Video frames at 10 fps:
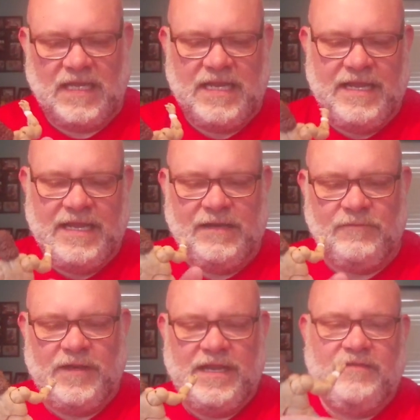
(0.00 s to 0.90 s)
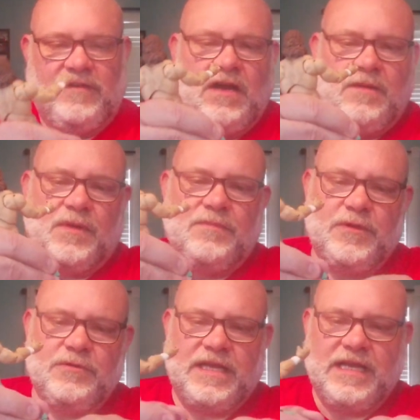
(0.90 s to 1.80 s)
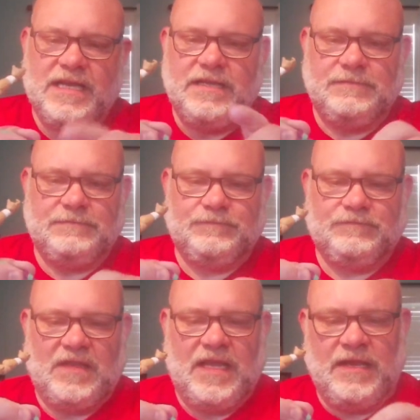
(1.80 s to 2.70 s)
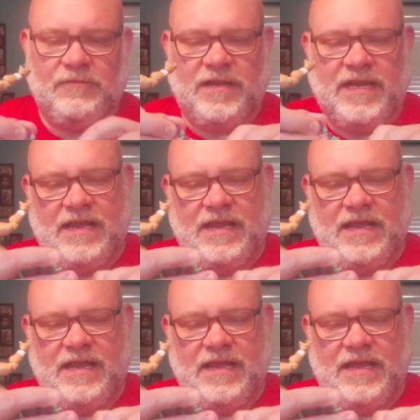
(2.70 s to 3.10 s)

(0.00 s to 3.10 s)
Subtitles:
And we have an upper boot cut, and we